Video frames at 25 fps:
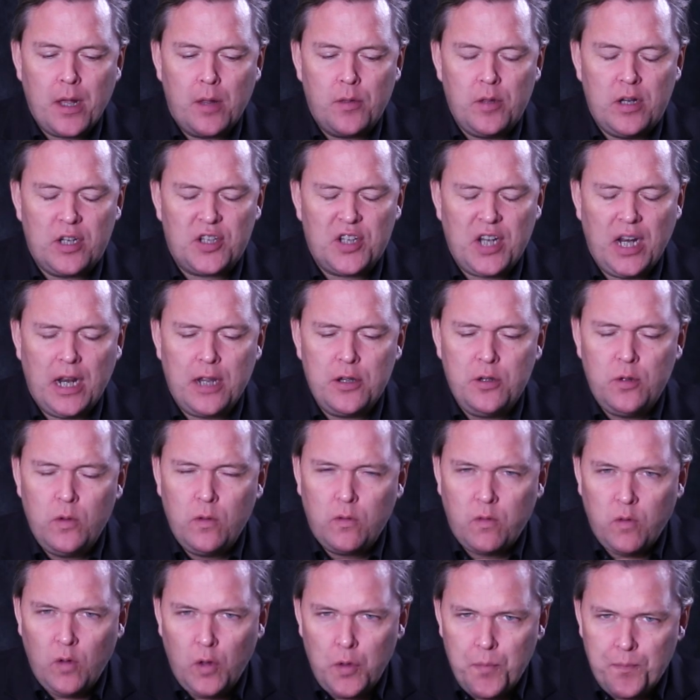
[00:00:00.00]
There's still a
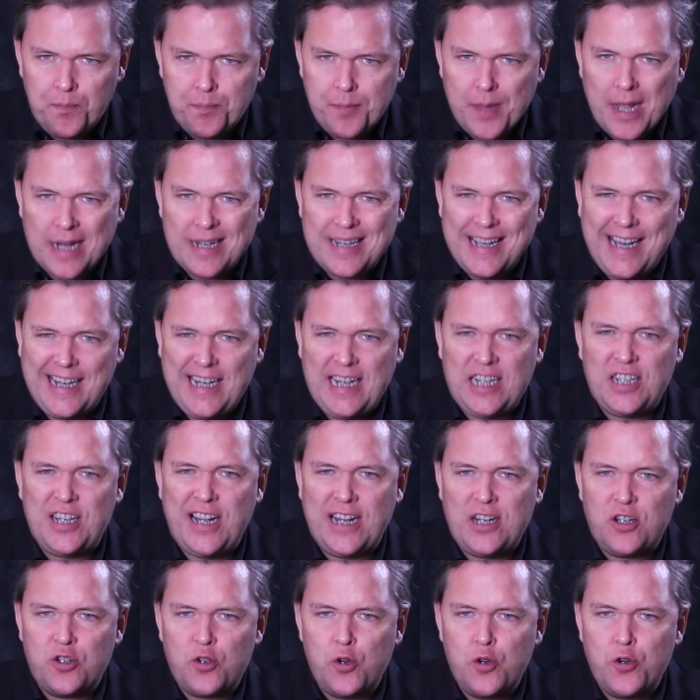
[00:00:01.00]
youthful tannic
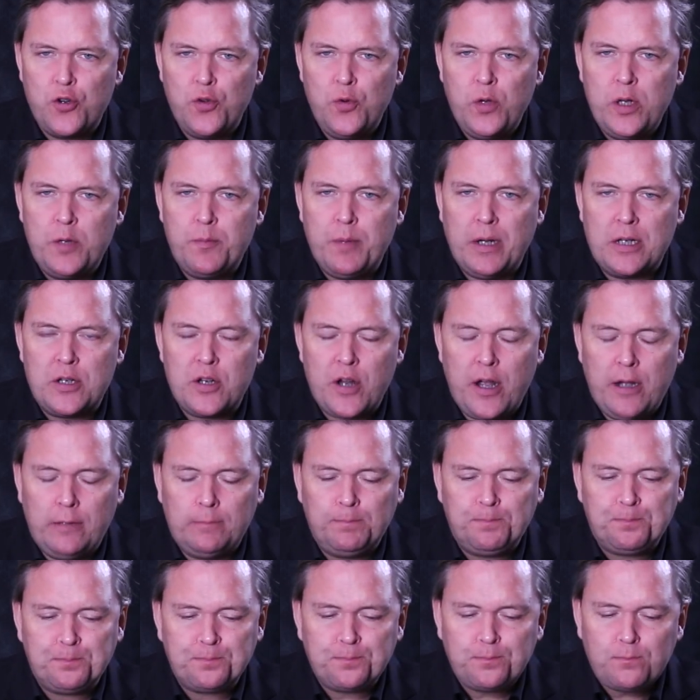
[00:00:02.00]
texture to it, but
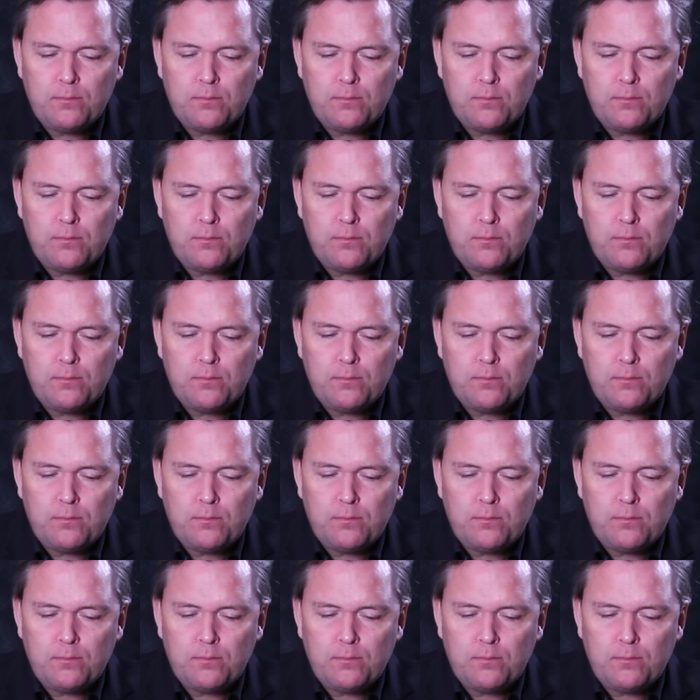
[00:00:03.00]
a